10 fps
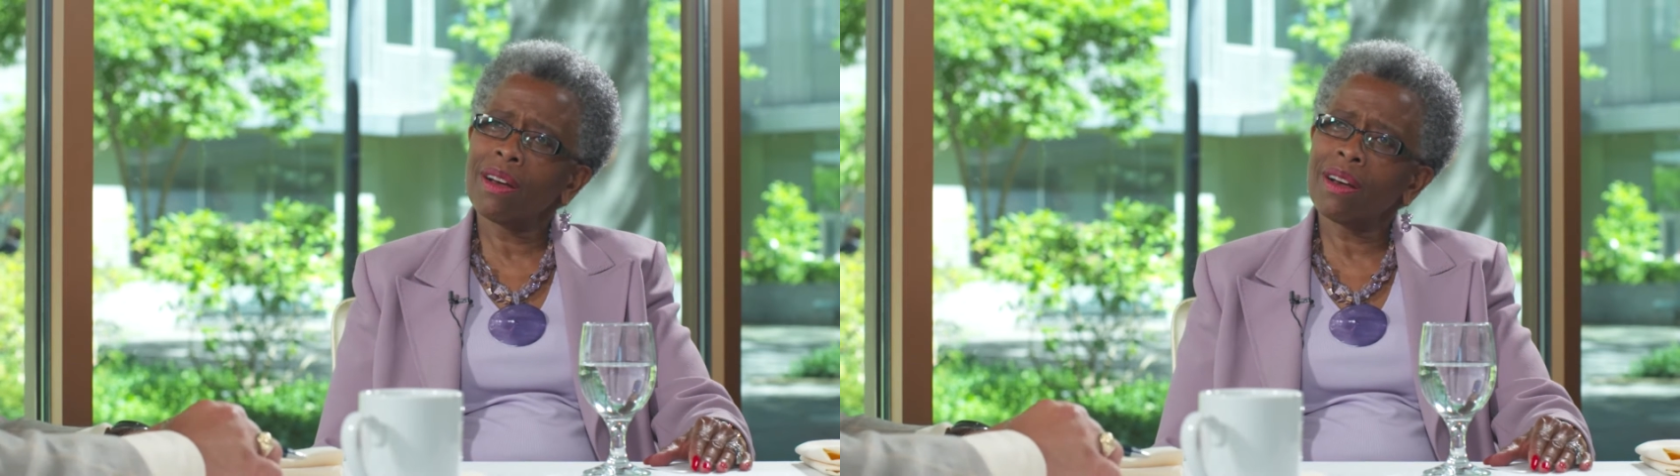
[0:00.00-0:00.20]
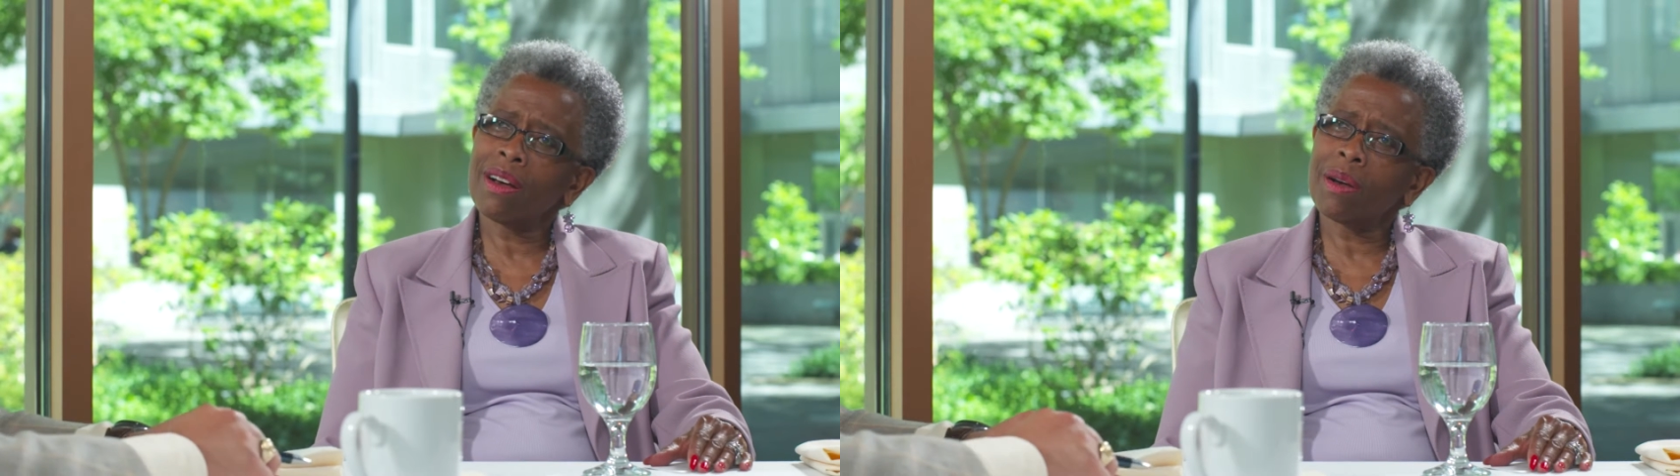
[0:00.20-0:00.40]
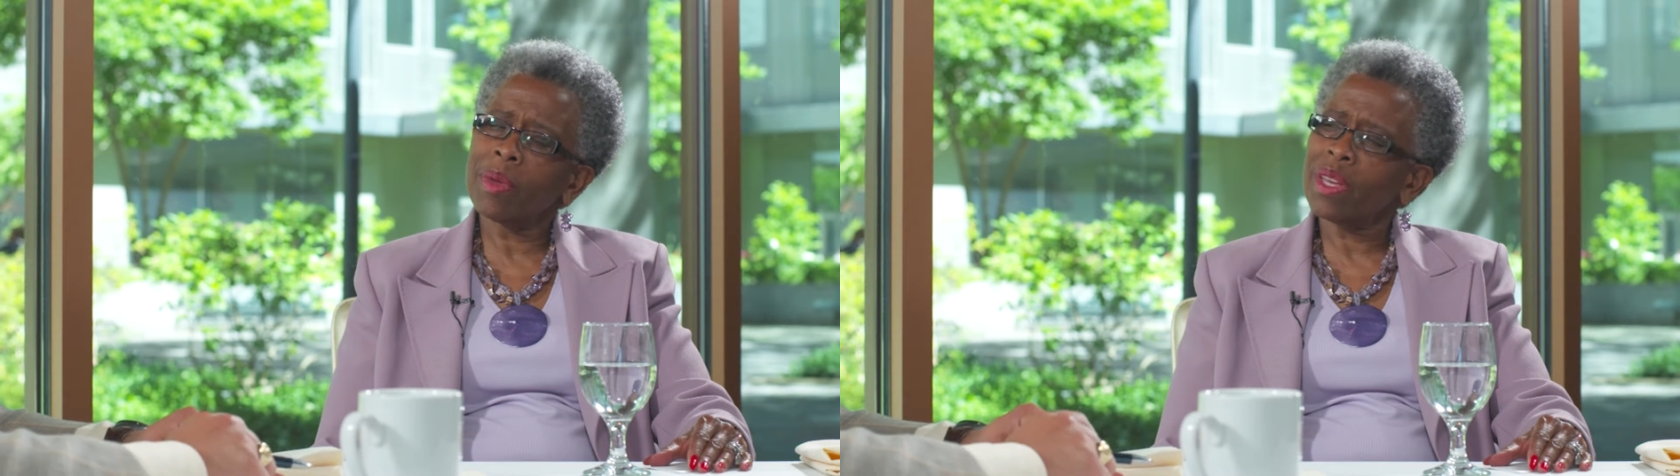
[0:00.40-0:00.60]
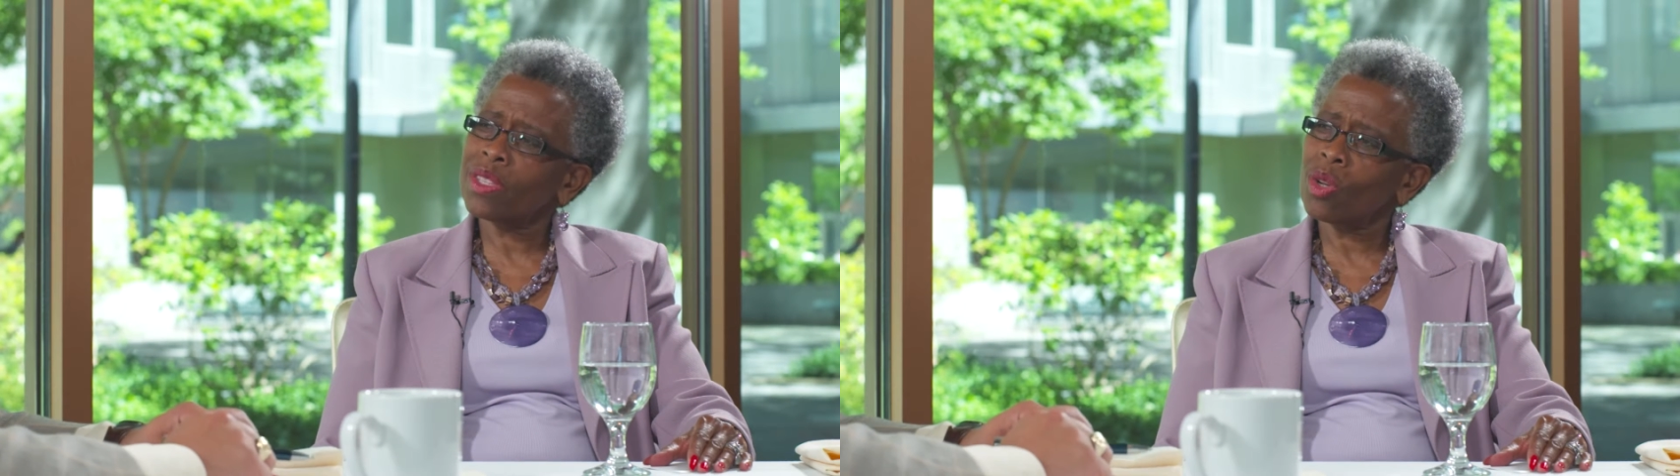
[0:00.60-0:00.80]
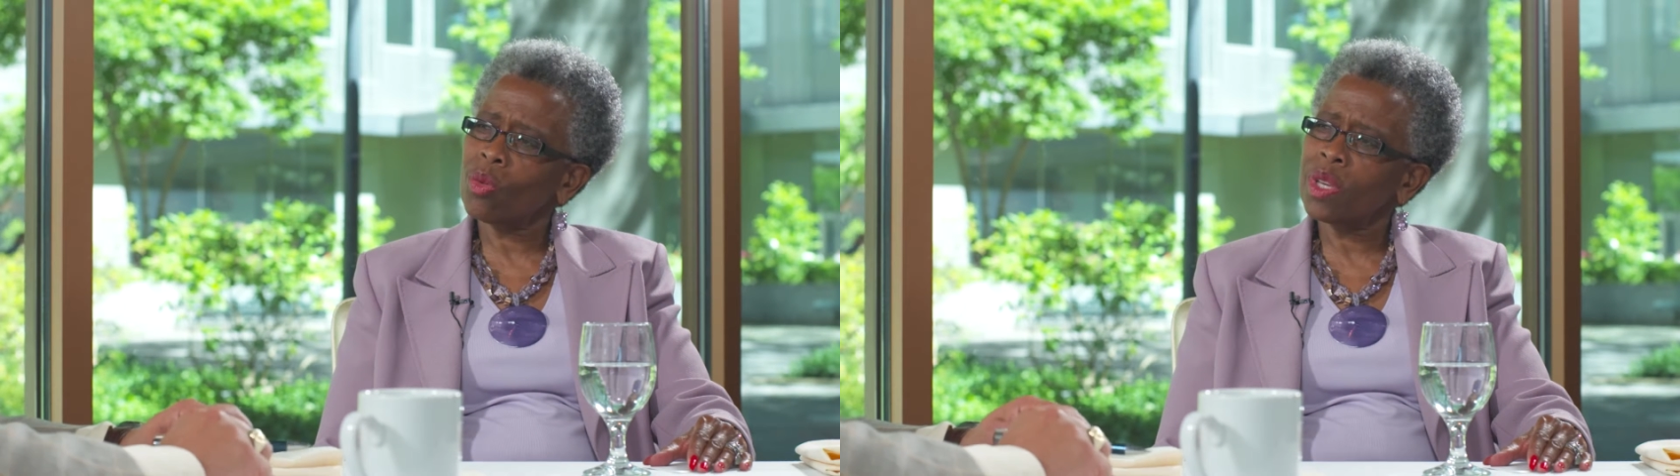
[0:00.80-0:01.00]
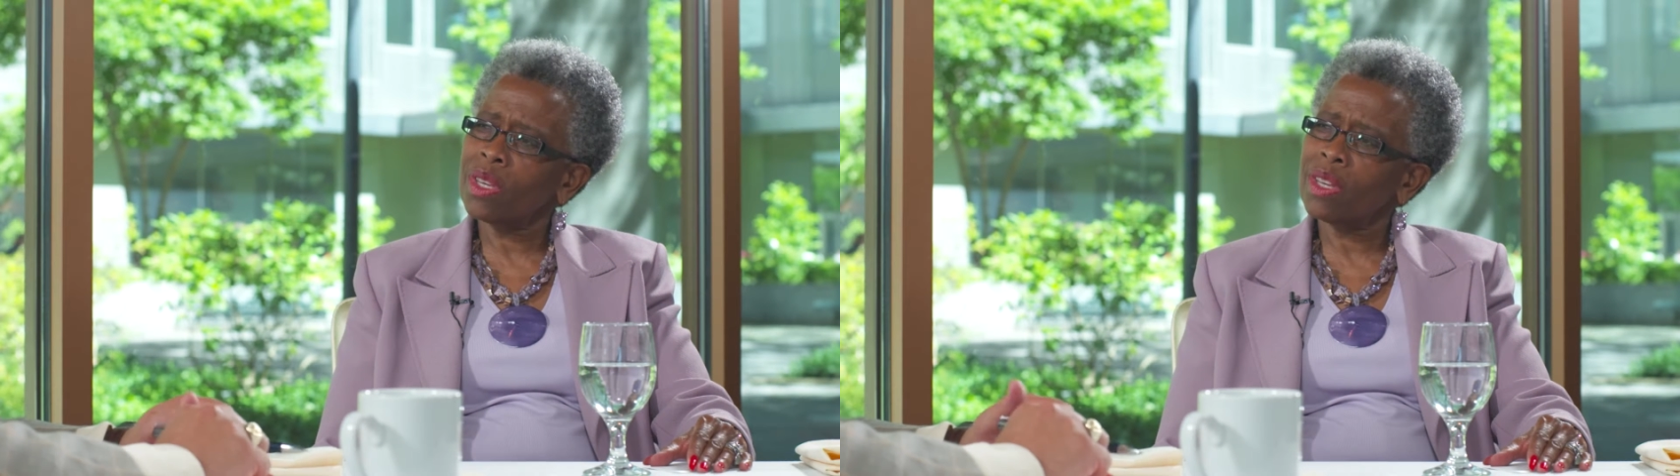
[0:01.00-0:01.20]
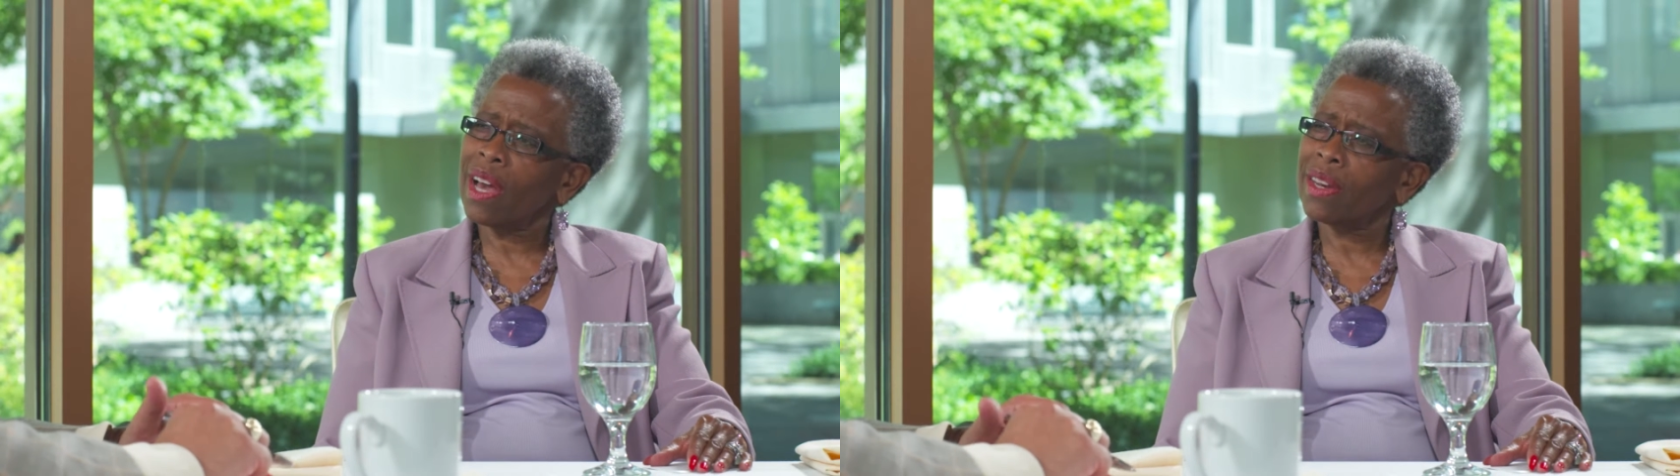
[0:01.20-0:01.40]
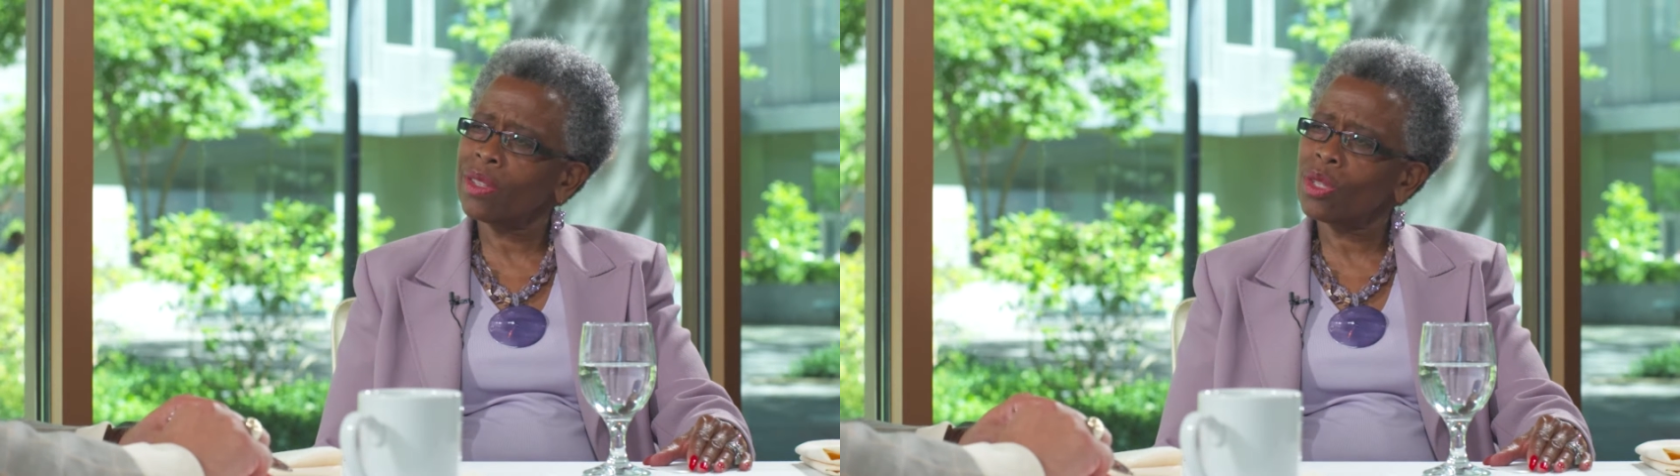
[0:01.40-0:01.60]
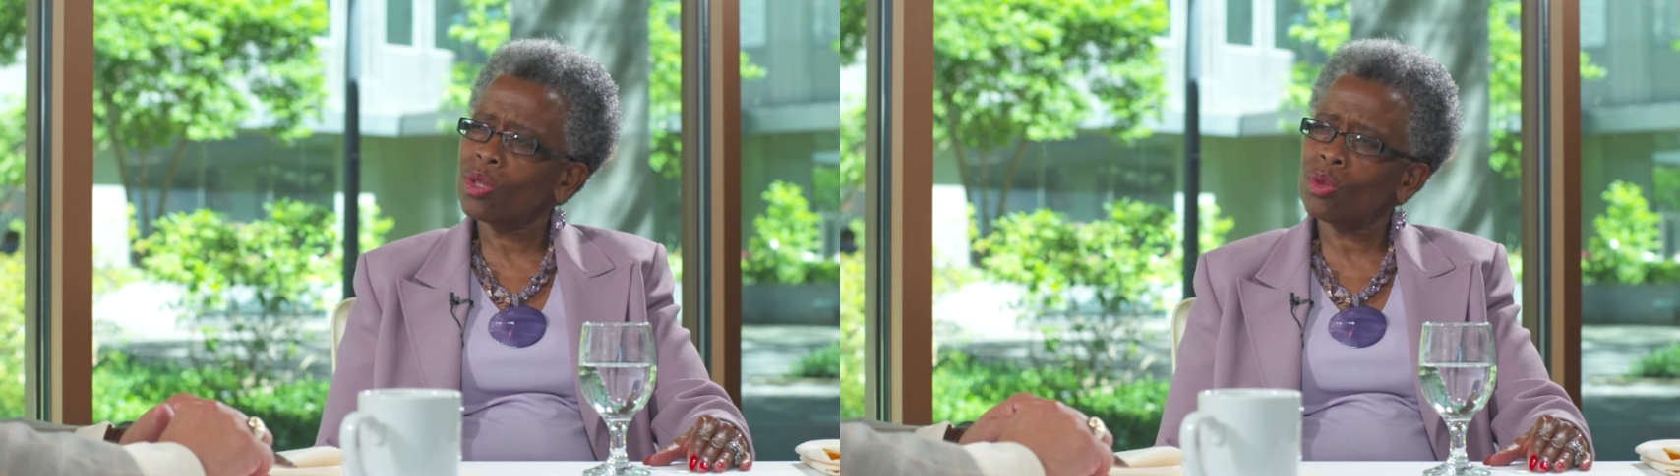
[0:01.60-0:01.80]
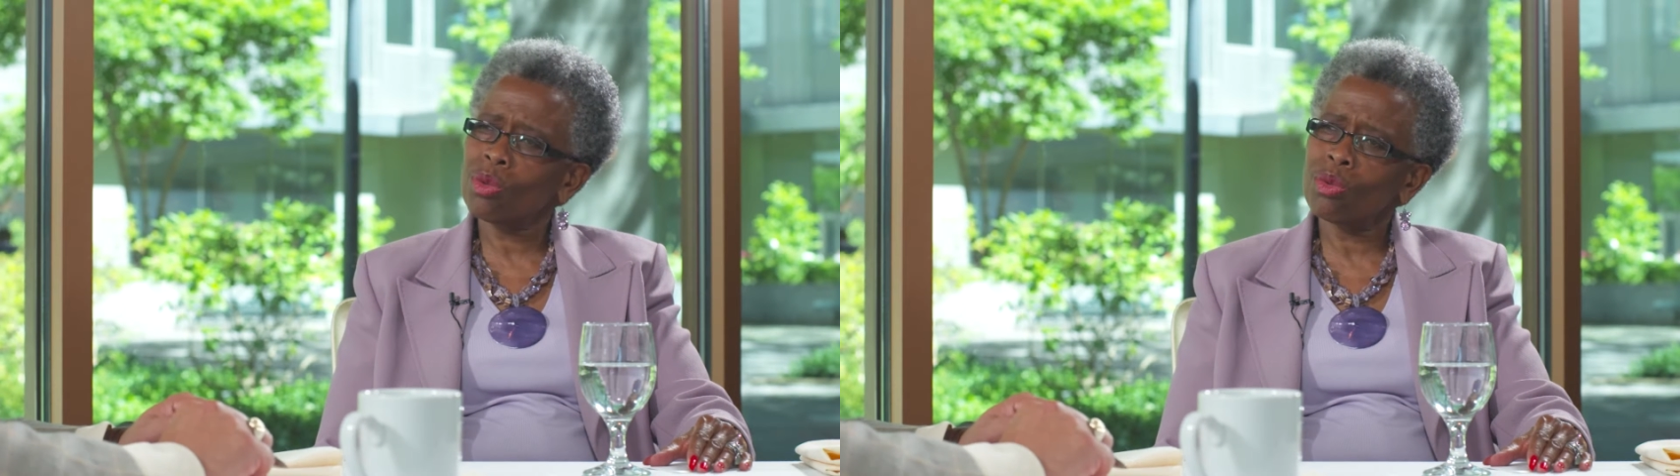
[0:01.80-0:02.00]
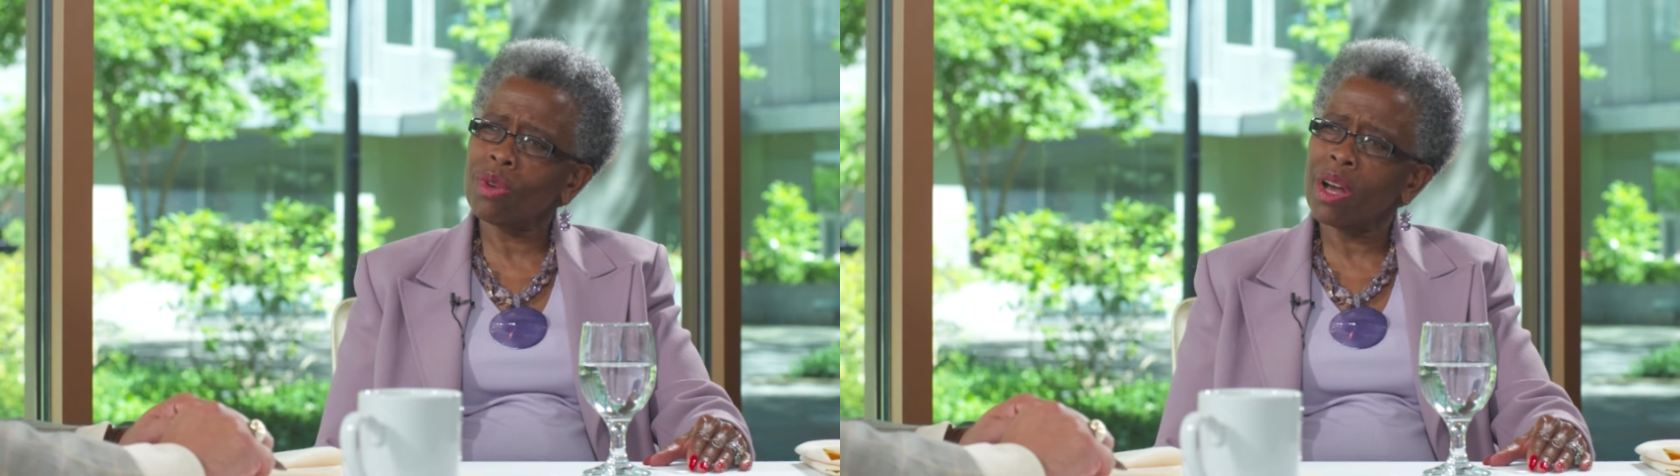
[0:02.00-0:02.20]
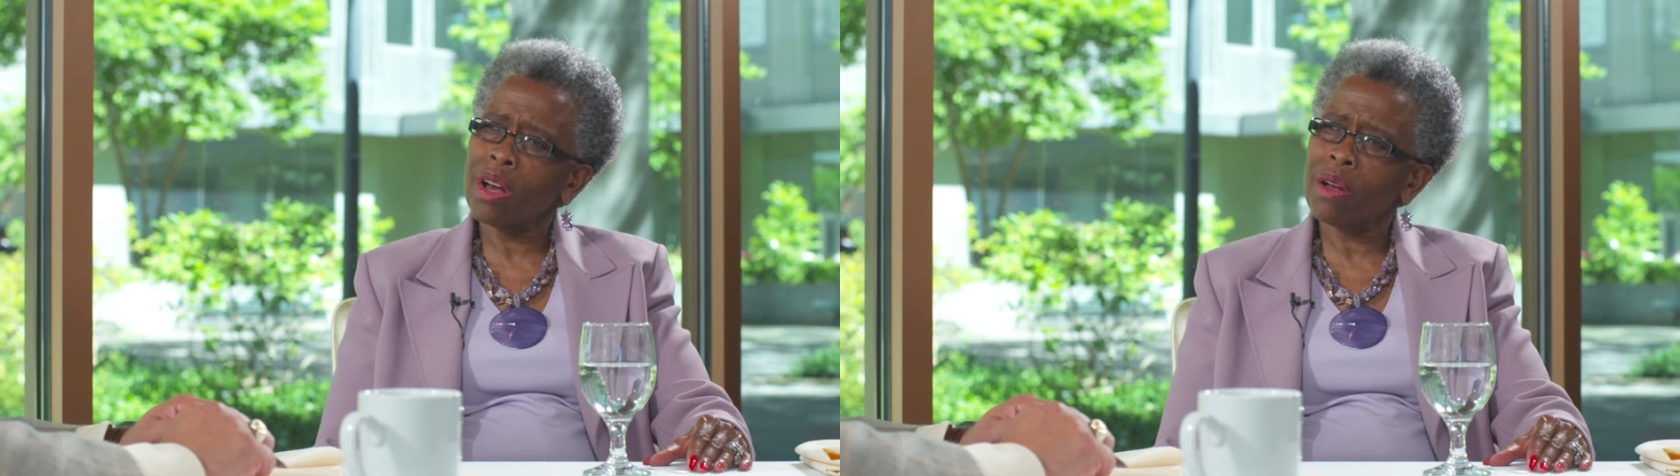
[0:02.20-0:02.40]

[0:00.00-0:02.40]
and so we got into